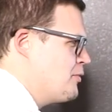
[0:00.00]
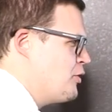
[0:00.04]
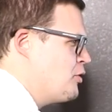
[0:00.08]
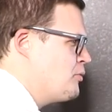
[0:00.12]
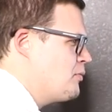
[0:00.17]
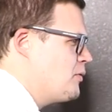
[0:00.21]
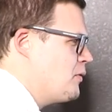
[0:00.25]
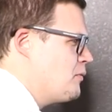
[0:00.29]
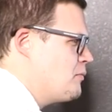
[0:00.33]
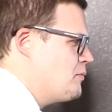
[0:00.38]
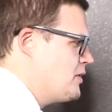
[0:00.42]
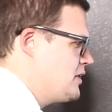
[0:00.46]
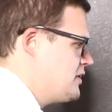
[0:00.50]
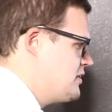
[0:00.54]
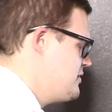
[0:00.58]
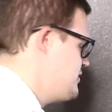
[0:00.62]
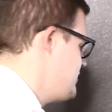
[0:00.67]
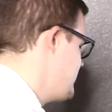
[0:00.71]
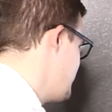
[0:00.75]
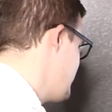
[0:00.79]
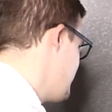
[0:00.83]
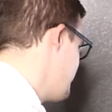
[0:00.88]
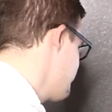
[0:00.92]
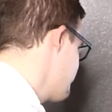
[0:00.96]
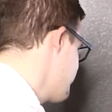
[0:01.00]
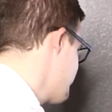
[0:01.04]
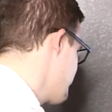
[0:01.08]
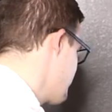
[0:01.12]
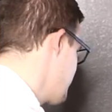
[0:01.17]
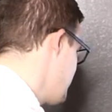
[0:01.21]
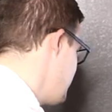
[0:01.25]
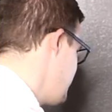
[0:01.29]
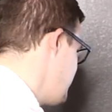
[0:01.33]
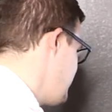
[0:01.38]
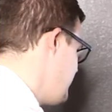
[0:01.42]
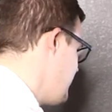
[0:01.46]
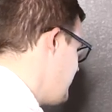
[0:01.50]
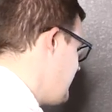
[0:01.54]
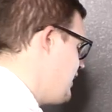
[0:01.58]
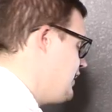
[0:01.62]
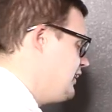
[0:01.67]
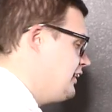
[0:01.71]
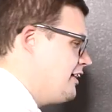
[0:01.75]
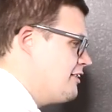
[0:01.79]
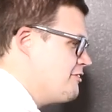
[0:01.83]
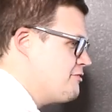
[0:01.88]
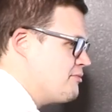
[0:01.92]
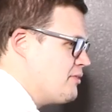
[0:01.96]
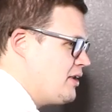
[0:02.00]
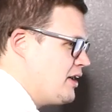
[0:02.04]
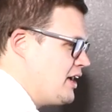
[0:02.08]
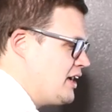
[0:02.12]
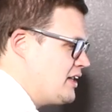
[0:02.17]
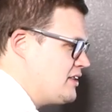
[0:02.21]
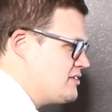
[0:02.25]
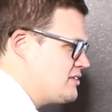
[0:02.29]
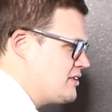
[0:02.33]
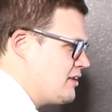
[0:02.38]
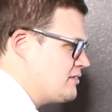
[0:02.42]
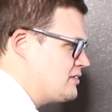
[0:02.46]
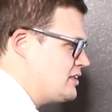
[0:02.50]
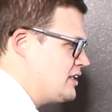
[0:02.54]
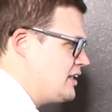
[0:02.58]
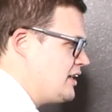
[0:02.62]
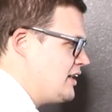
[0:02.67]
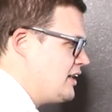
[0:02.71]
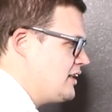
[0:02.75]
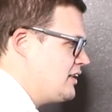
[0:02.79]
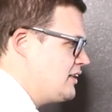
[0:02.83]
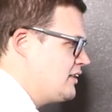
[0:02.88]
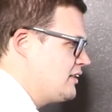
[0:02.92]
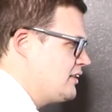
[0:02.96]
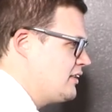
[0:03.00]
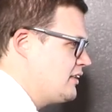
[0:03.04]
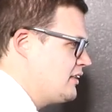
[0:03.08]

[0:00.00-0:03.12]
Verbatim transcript: mobile, but uh, yeah, I love my 878.